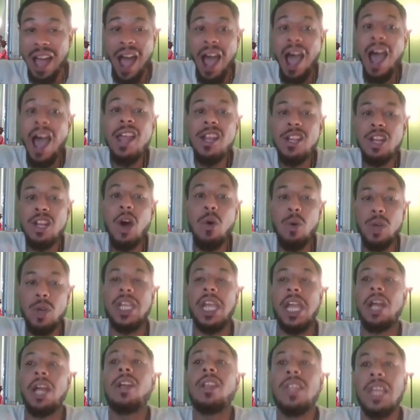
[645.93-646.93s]
I don't
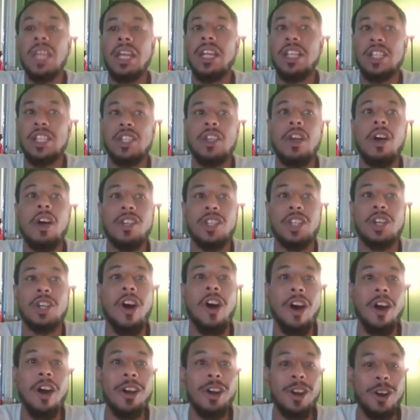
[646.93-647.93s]
care that it's Sauce
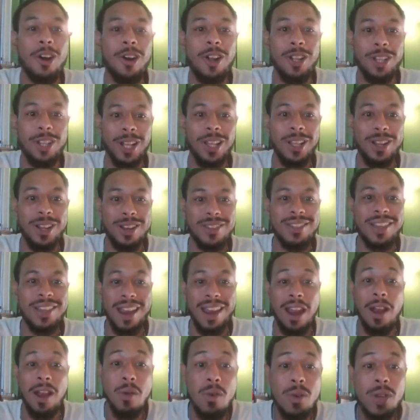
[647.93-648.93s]
Gardner on the other
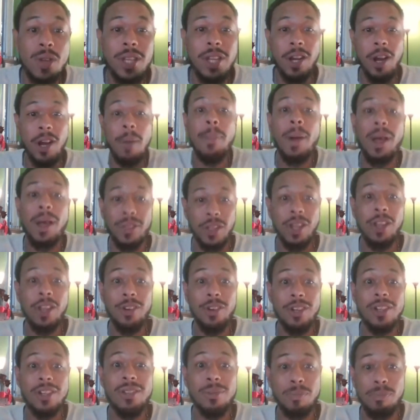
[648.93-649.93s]
side. I don't care about the
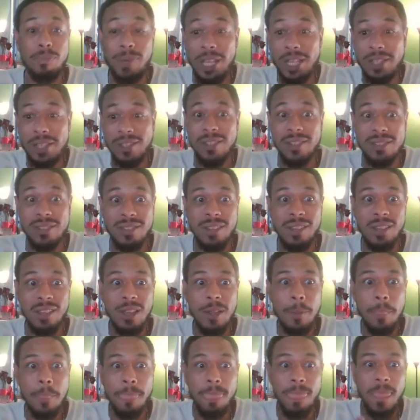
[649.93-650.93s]
other pieces
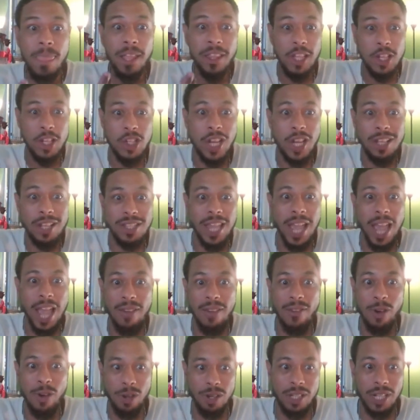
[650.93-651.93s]
that the Jets
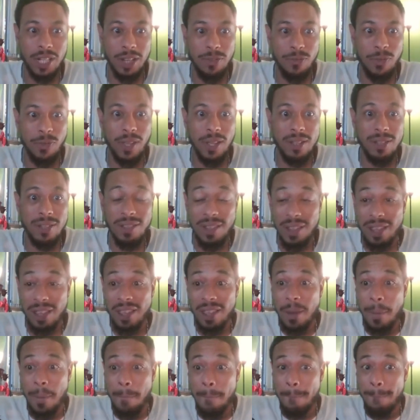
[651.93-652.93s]
have on defense.
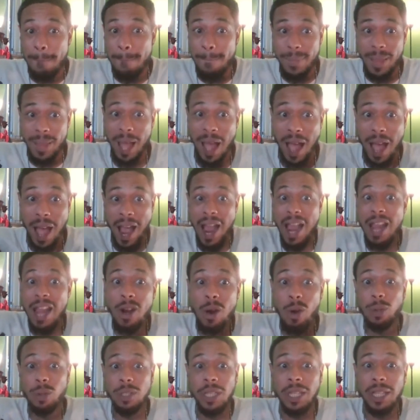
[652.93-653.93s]
I
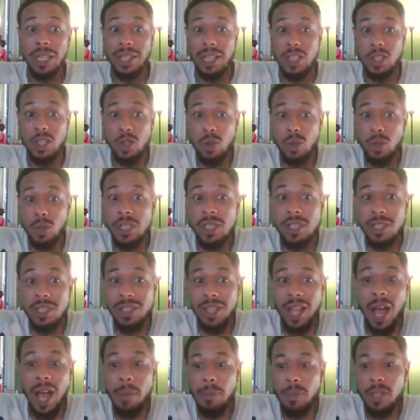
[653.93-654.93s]
don't think that you can
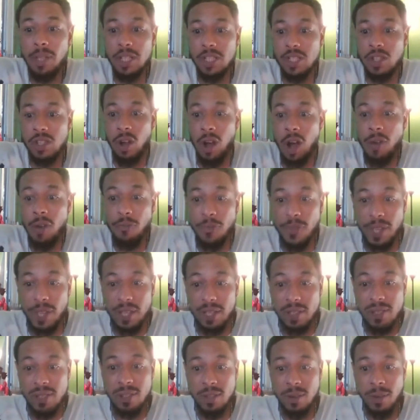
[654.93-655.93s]
stop this
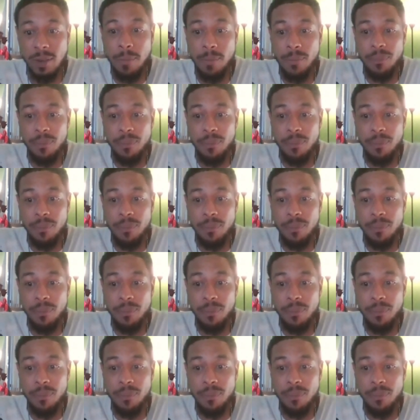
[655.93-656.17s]
offense.